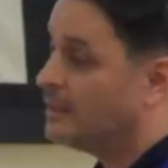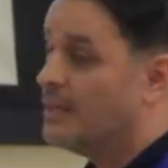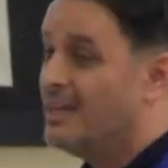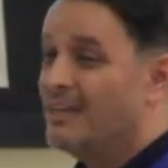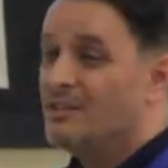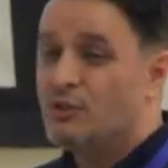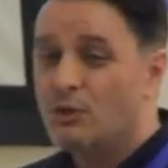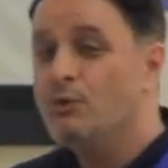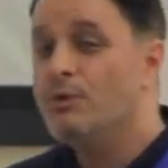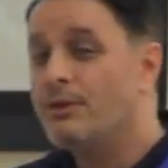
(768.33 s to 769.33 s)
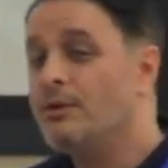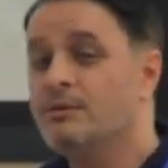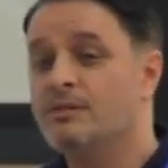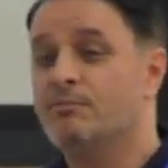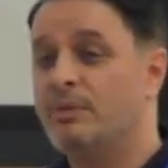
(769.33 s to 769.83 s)
Like,
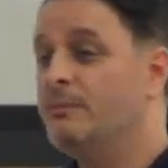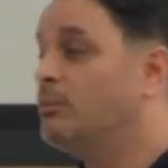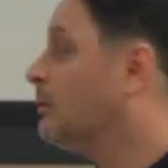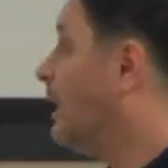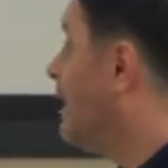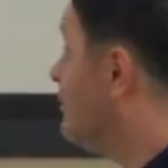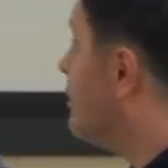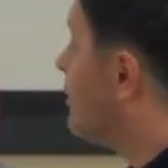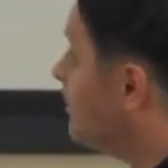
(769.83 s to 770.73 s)
2/3 of people under